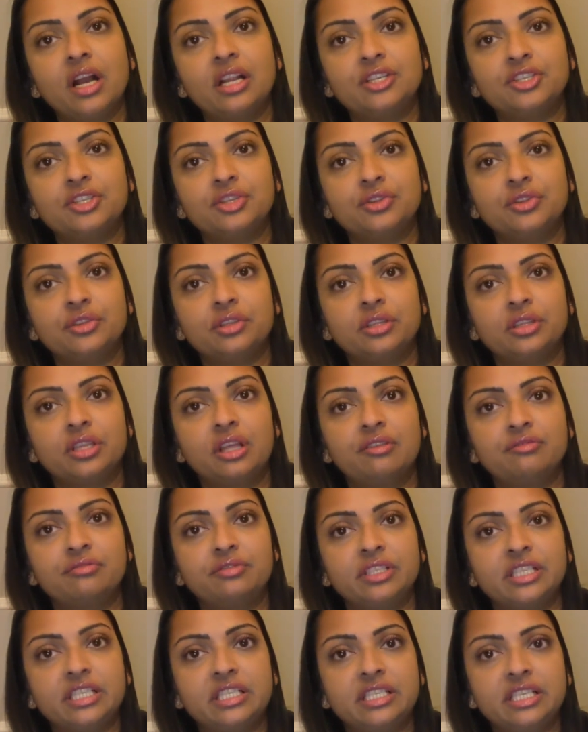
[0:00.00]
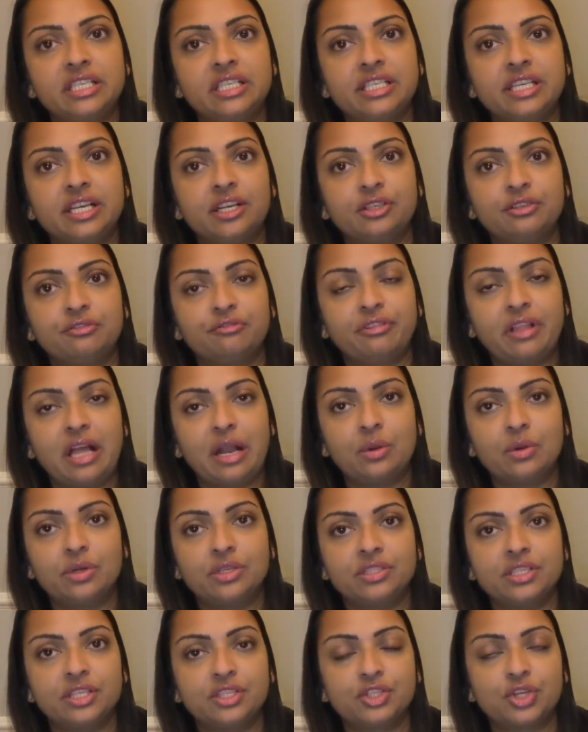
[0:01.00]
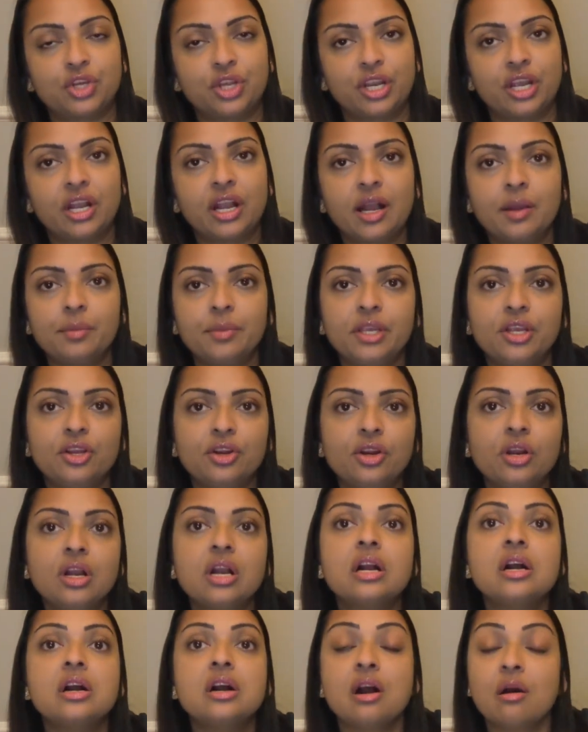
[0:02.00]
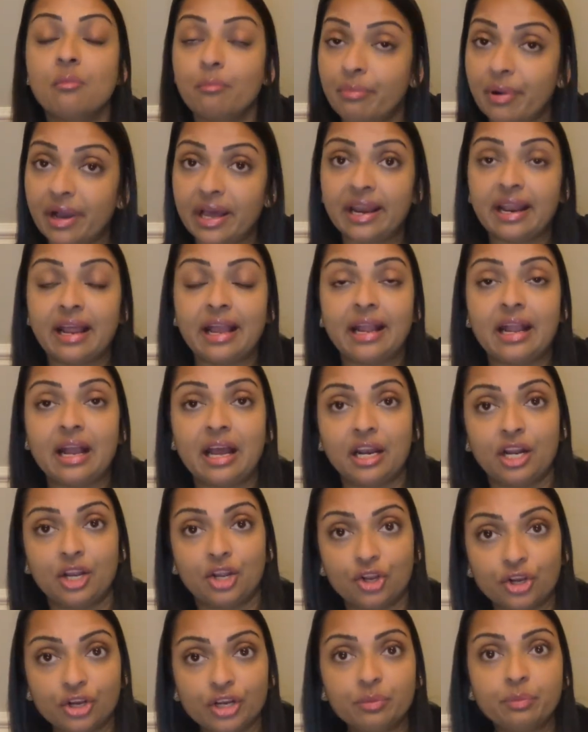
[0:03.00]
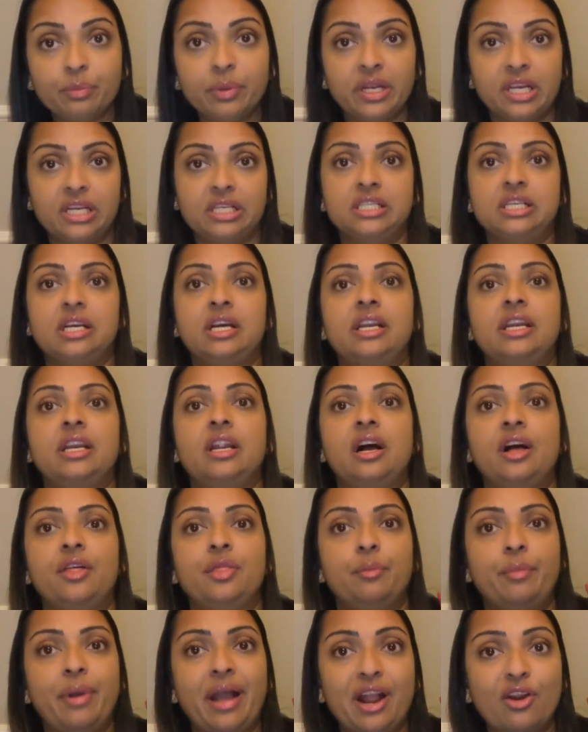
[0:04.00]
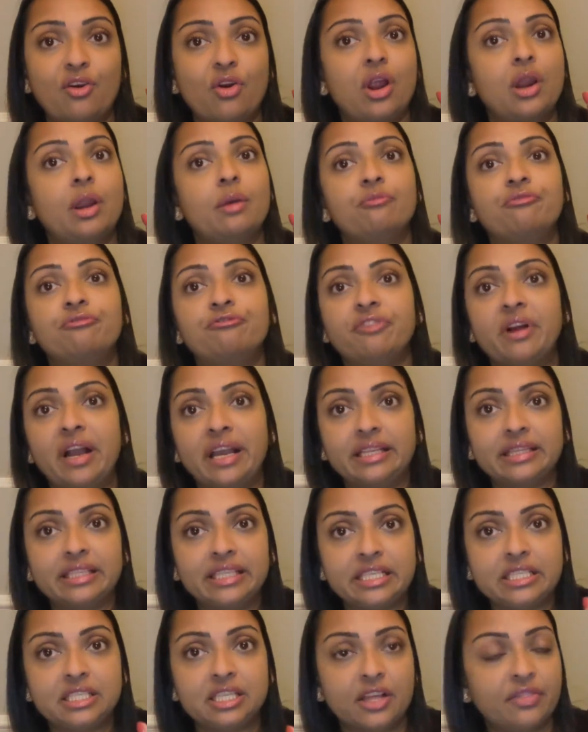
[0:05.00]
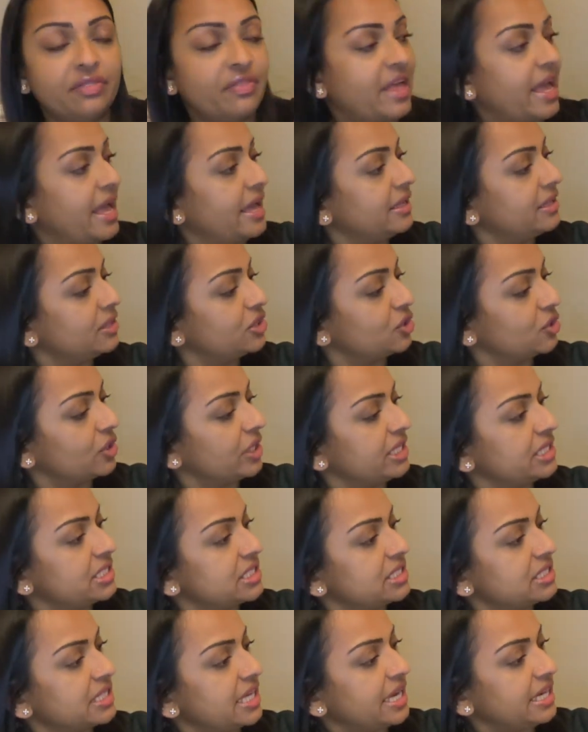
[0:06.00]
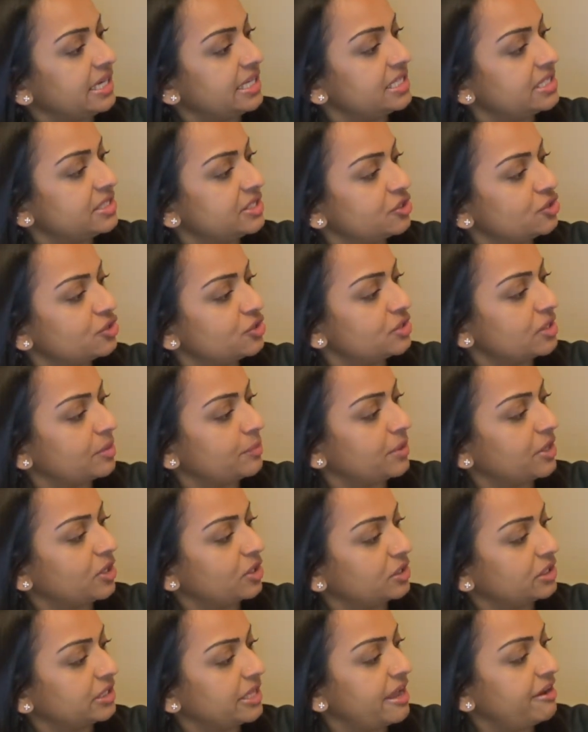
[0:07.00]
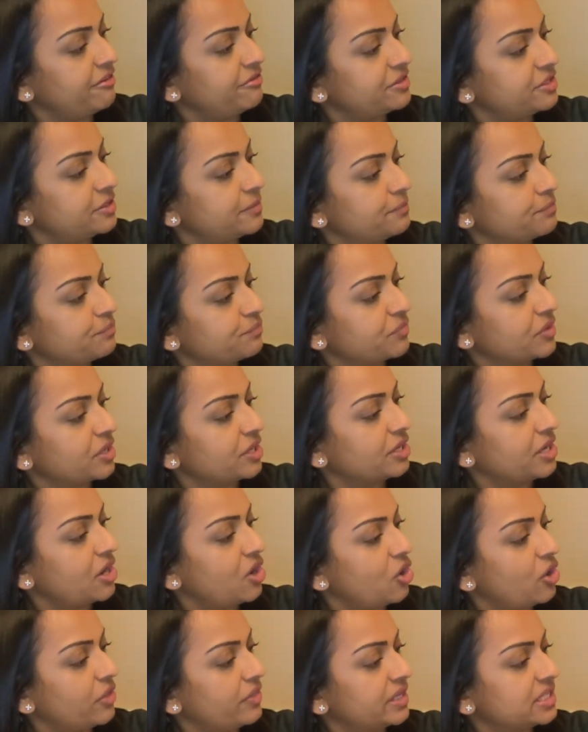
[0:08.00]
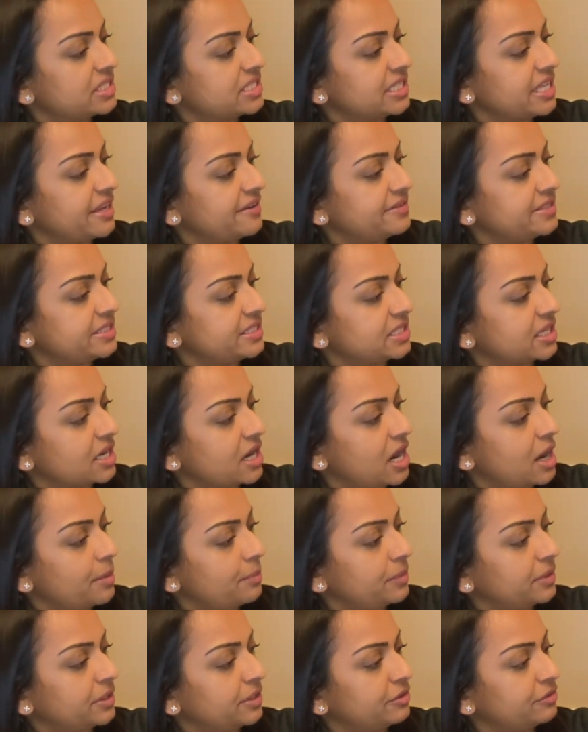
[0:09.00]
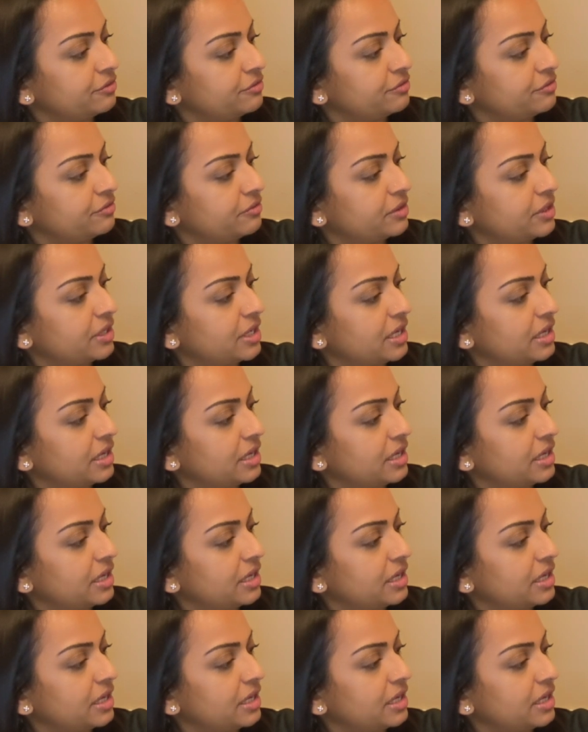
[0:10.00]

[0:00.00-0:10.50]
gotten to the lovely detailed flowers that's going to come here, but I got a good bit of done on the background. I'm finally done that. There isn't any stitches up here left. All that's left is a couple of